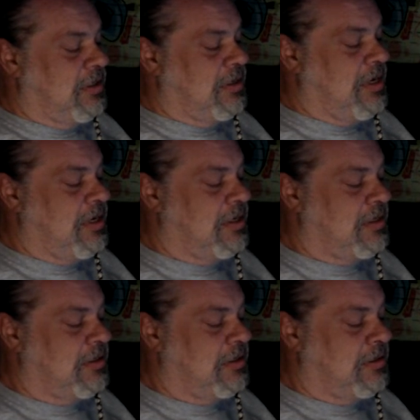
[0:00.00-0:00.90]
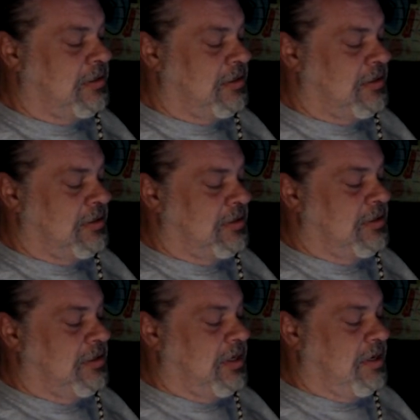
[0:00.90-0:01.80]
Oh
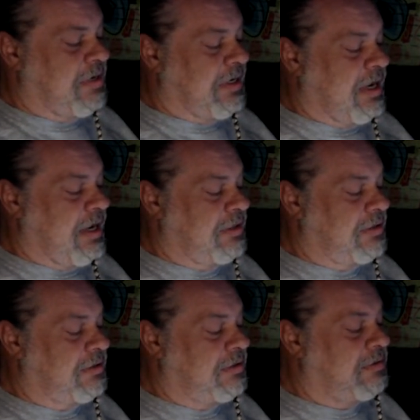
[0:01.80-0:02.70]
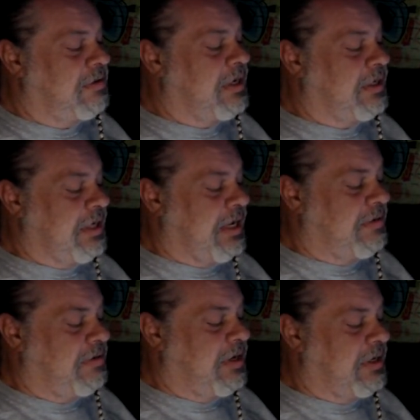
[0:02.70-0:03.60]
my God! What a day!
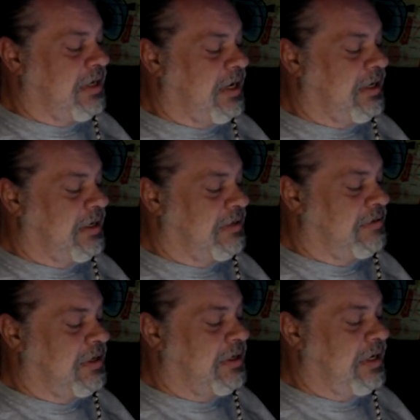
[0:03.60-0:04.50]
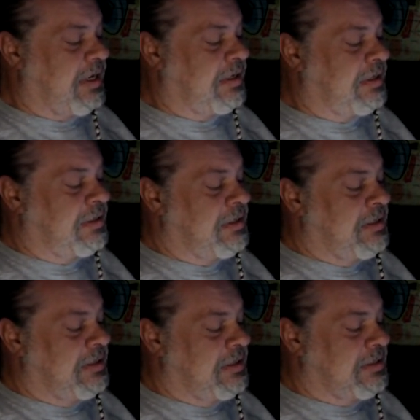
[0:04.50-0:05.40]
What a day! What a day!
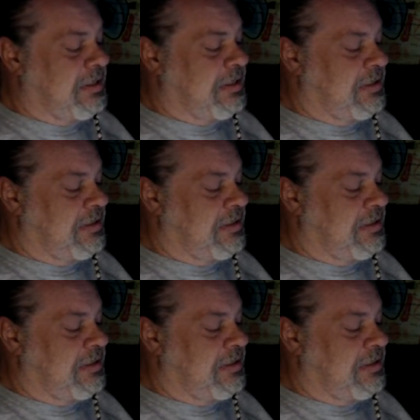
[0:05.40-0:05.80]
Let's see.